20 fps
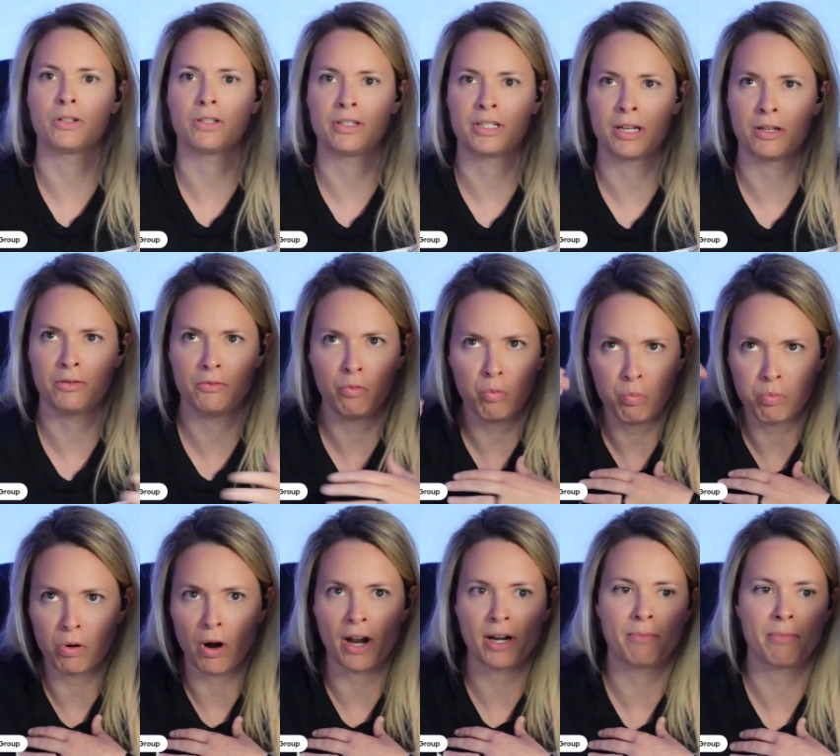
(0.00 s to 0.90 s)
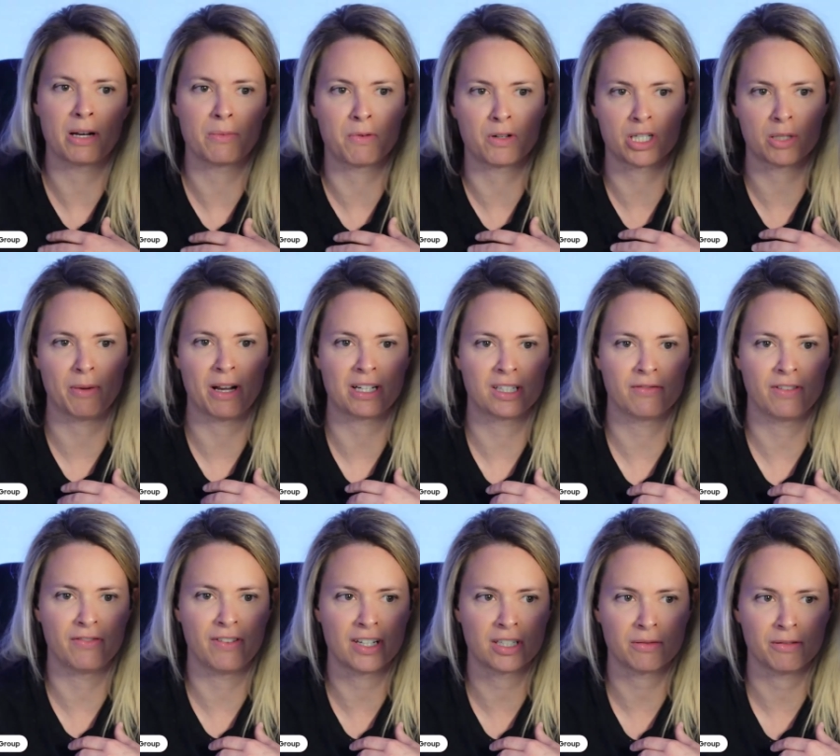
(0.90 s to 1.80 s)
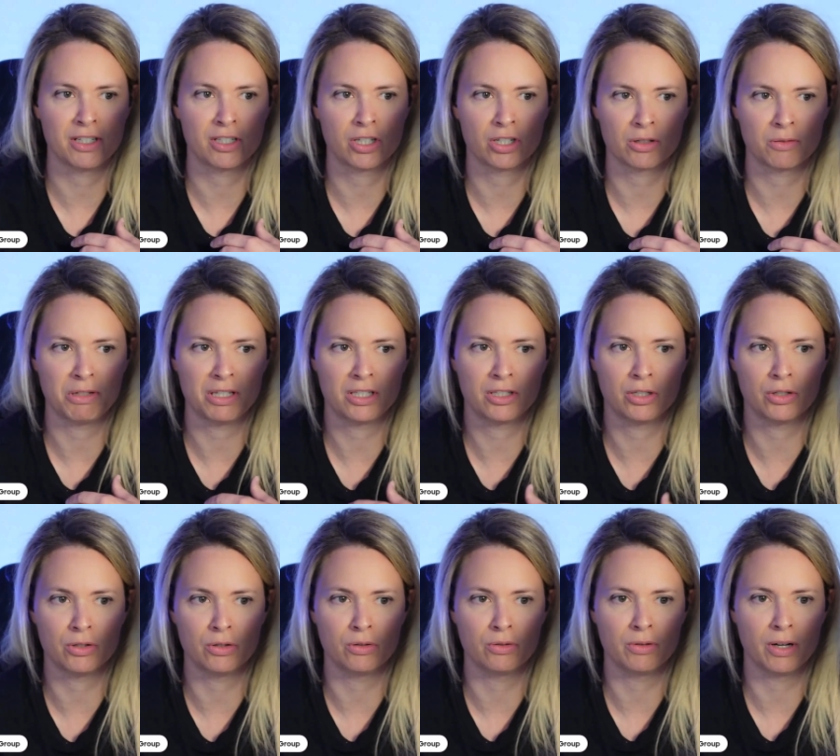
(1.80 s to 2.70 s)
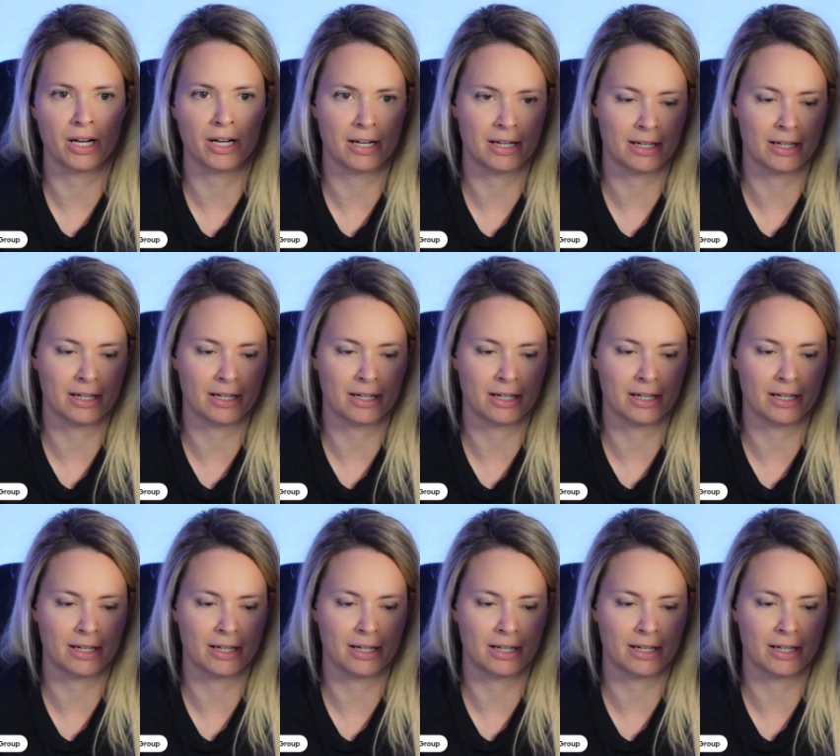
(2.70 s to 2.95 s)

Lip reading: to broaden my perspective eventually took me to